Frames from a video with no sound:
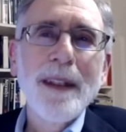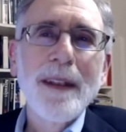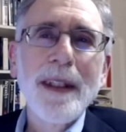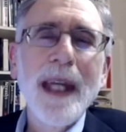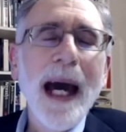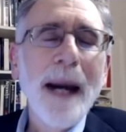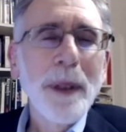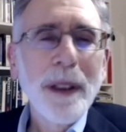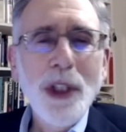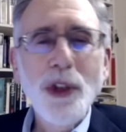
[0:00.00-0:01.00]
the
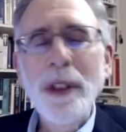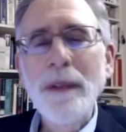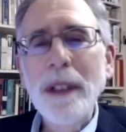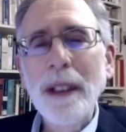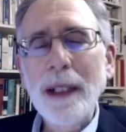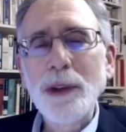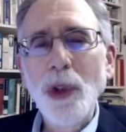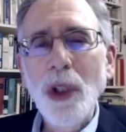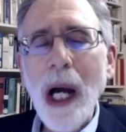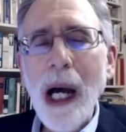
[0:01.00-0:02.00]
abolition of the
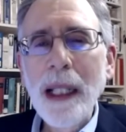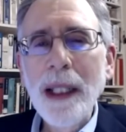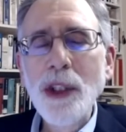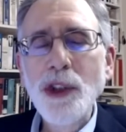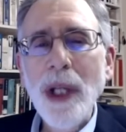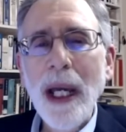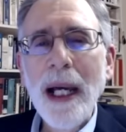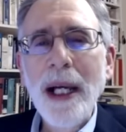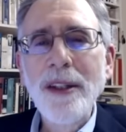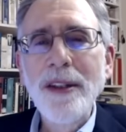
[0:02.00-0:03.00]
Electoral College
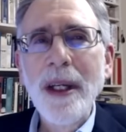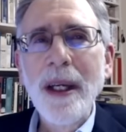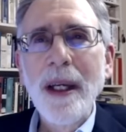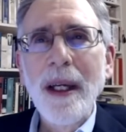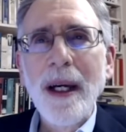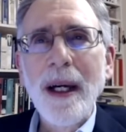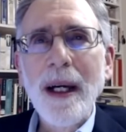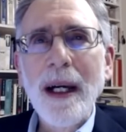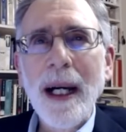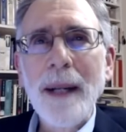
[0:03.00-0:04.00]
as
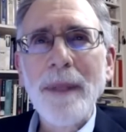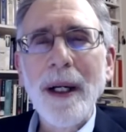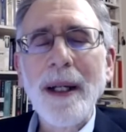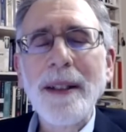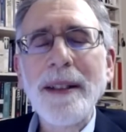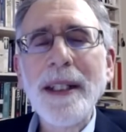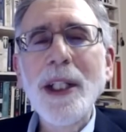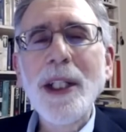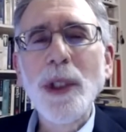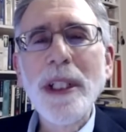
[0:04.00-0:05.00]
um, a
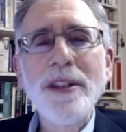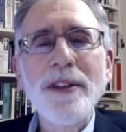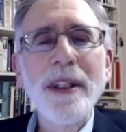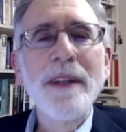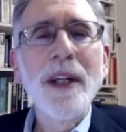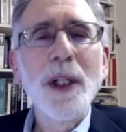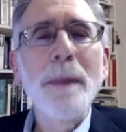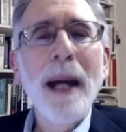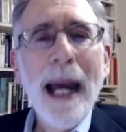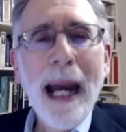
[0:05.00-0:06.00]
decrease in their
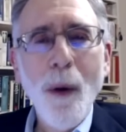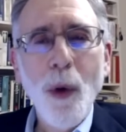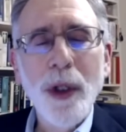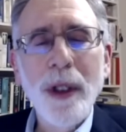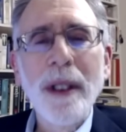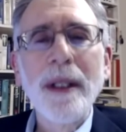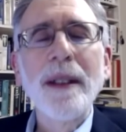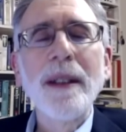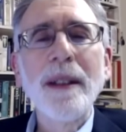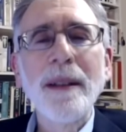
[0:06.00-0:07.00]
power
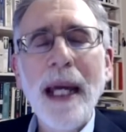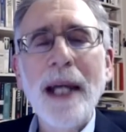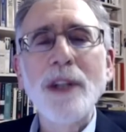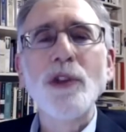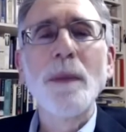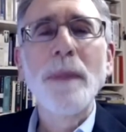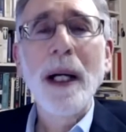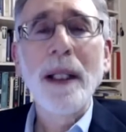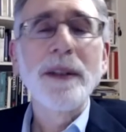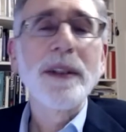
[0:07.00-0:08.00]
in national
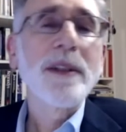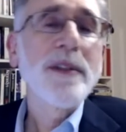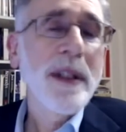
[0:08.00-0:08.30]
politics.